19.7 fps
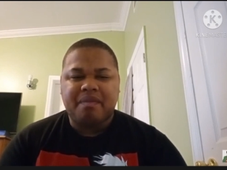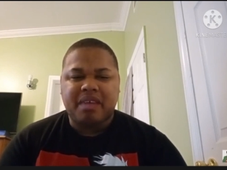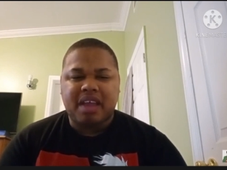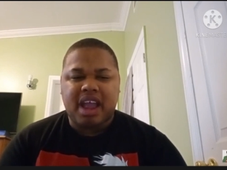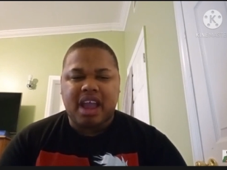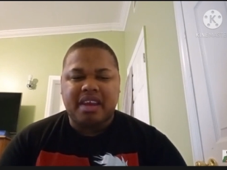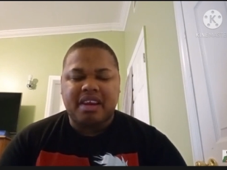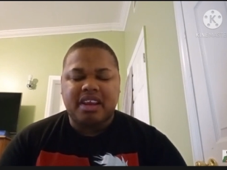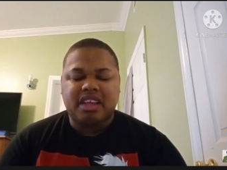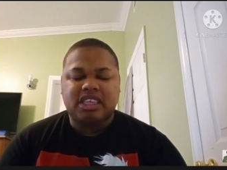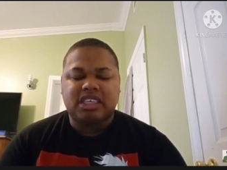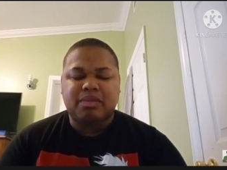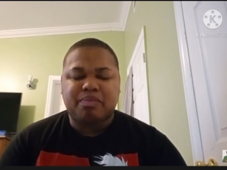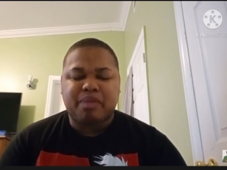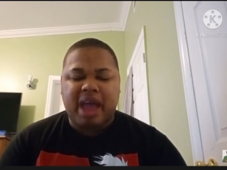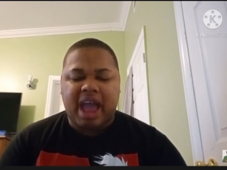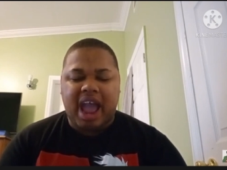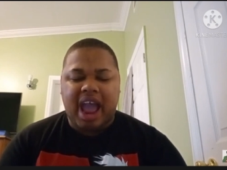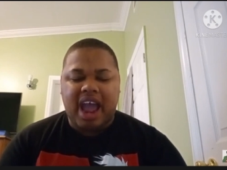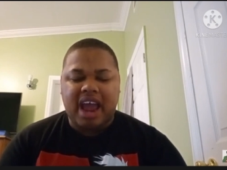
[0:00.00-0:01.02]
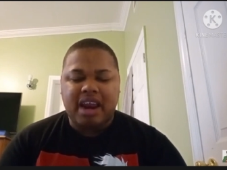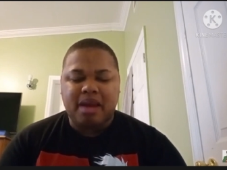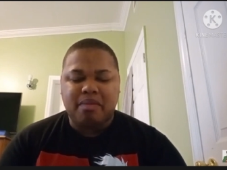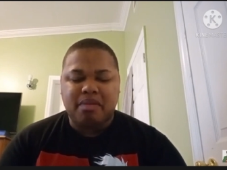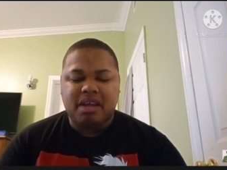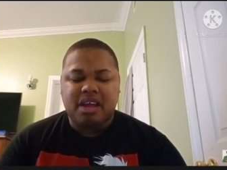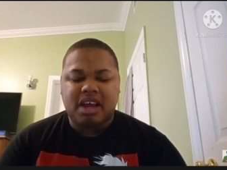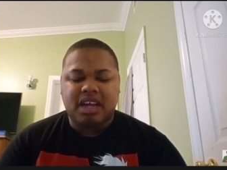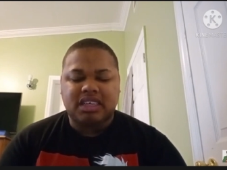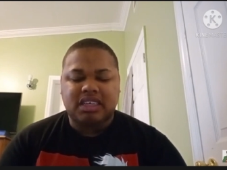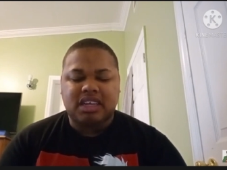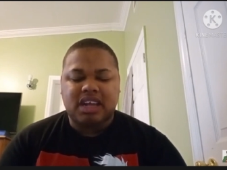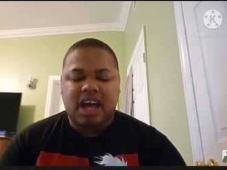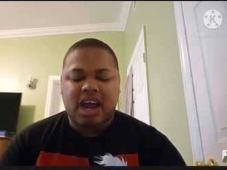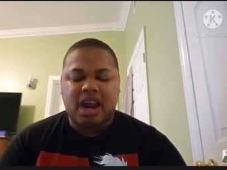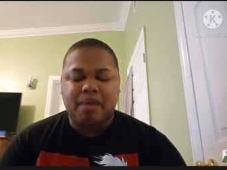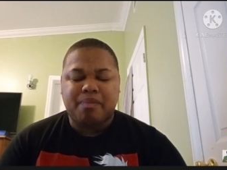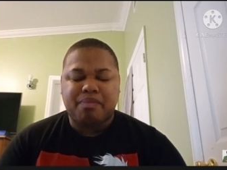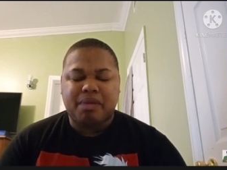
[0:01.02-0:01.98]
and it's bad because a
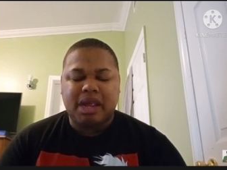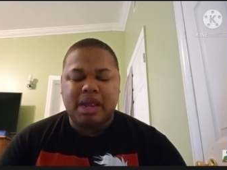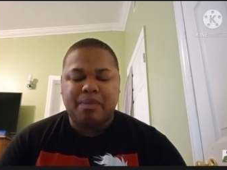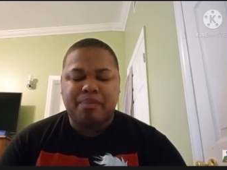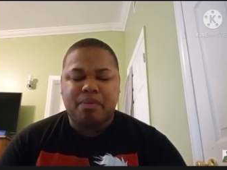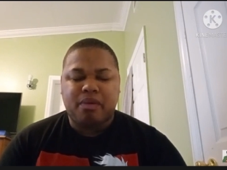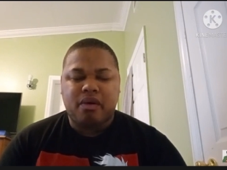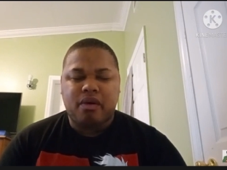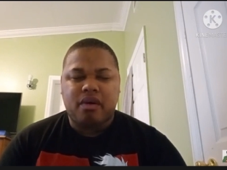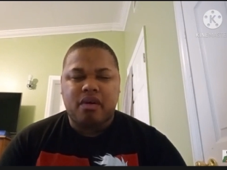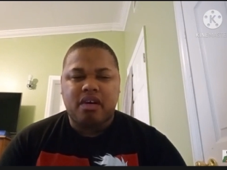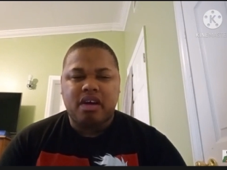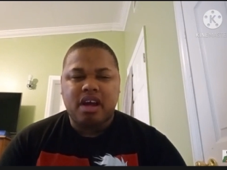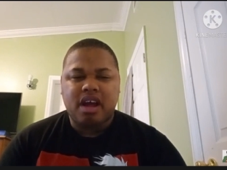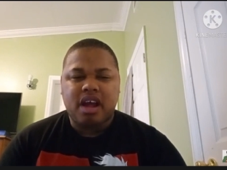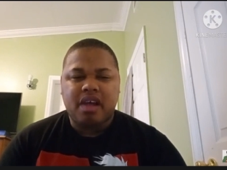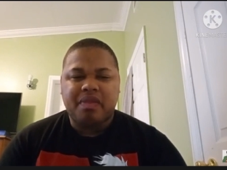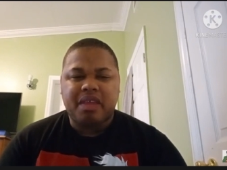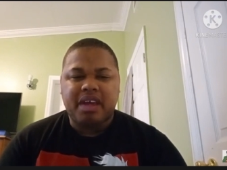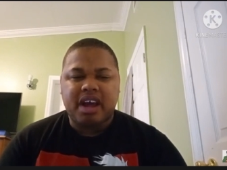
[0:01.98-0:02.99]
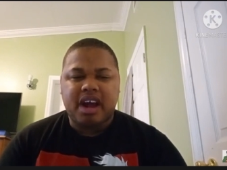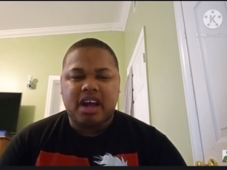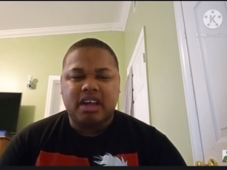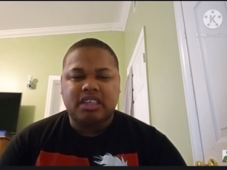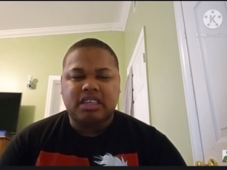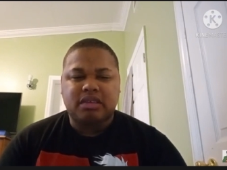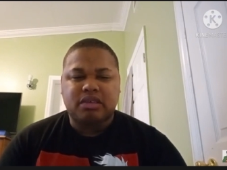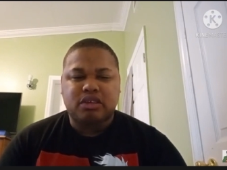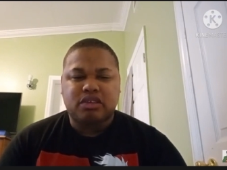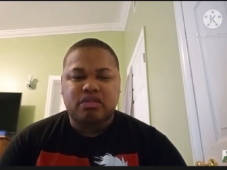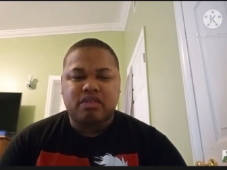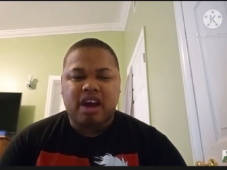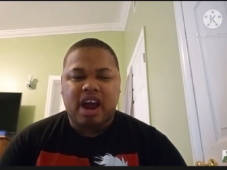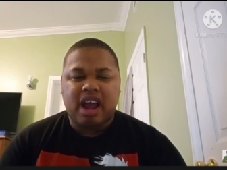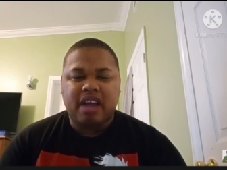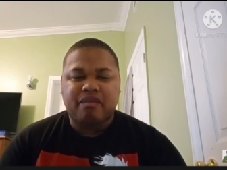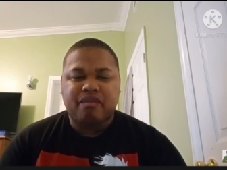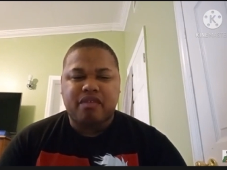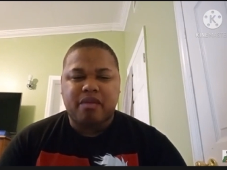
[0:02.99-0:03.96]
lot of people they
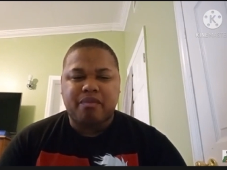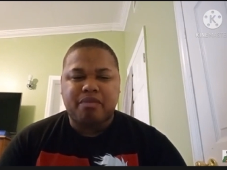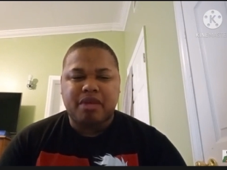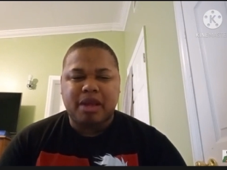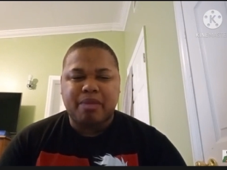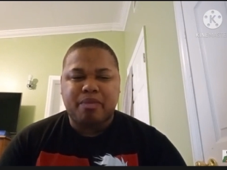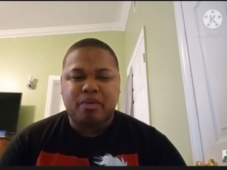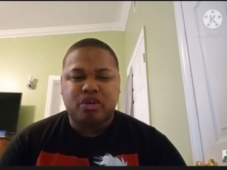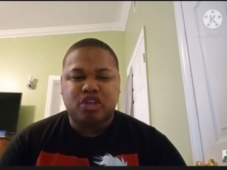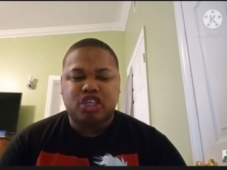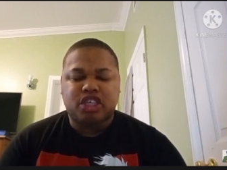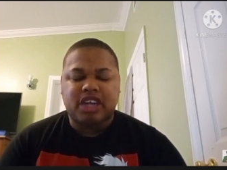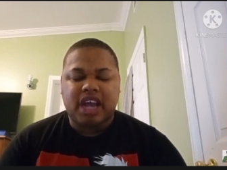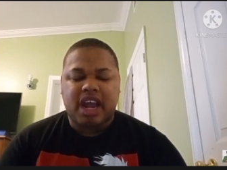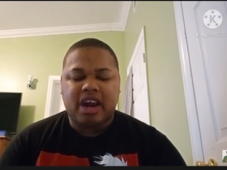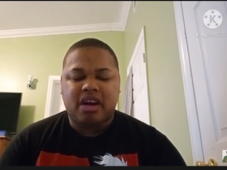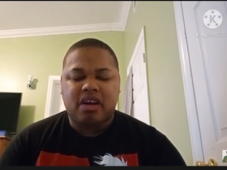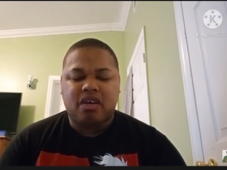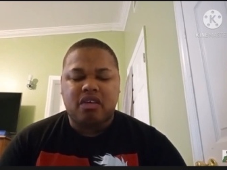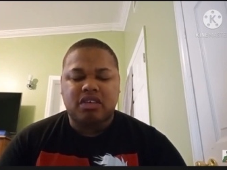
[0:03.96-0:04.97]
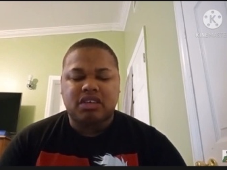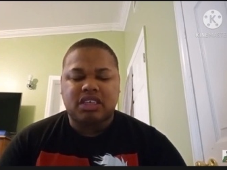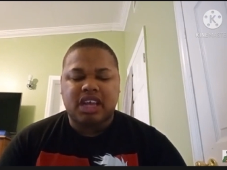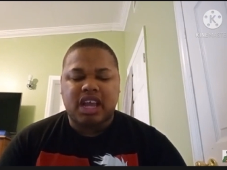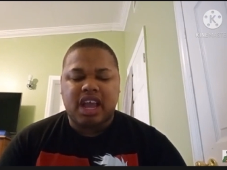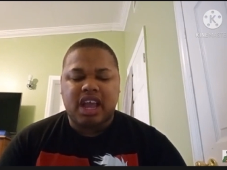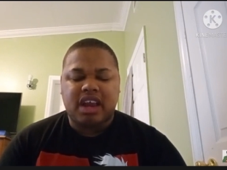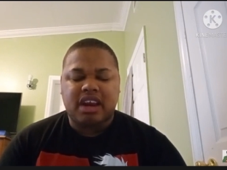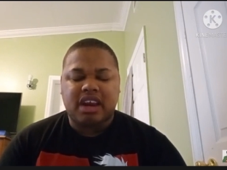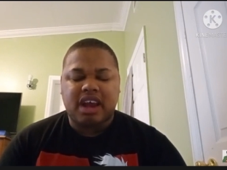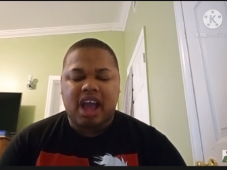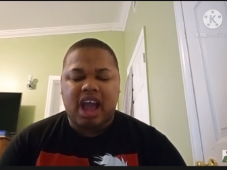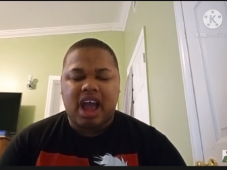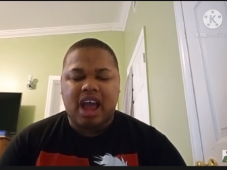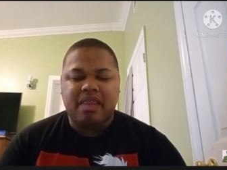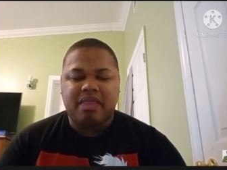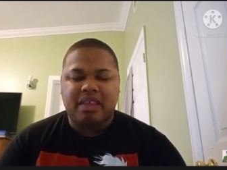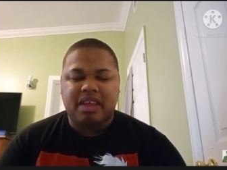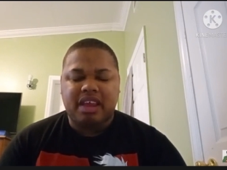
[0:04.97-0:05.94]
unsubscribe from people's channels and
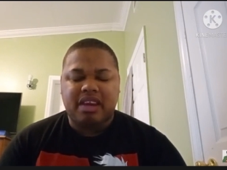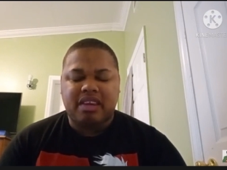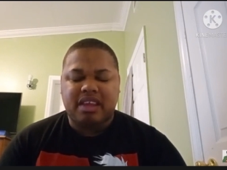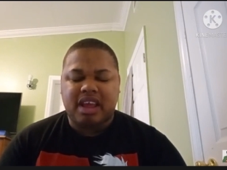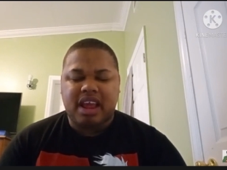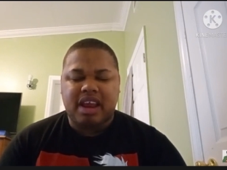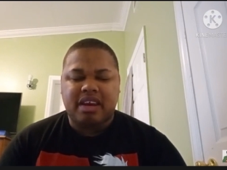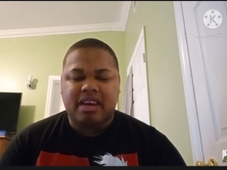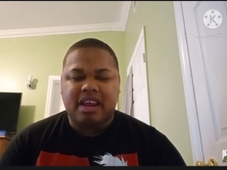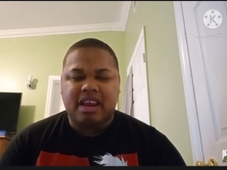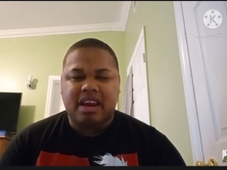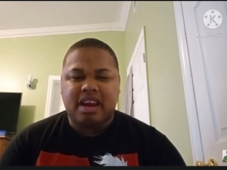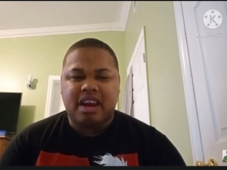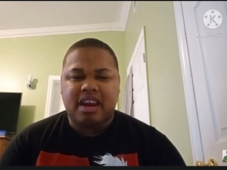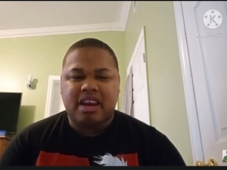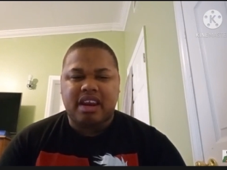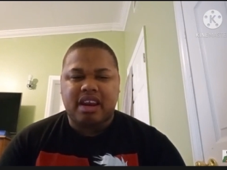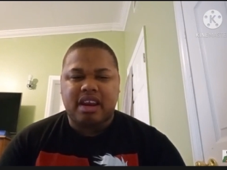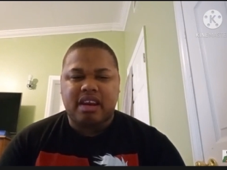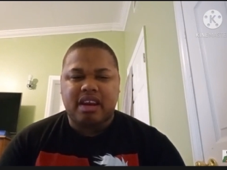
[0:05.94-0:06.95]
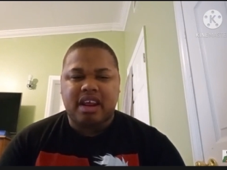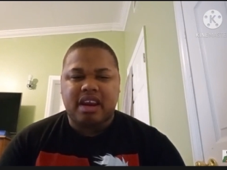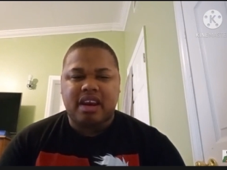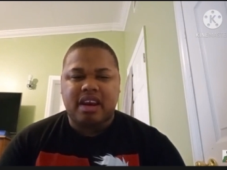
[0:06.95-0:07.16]
and, the, and, the,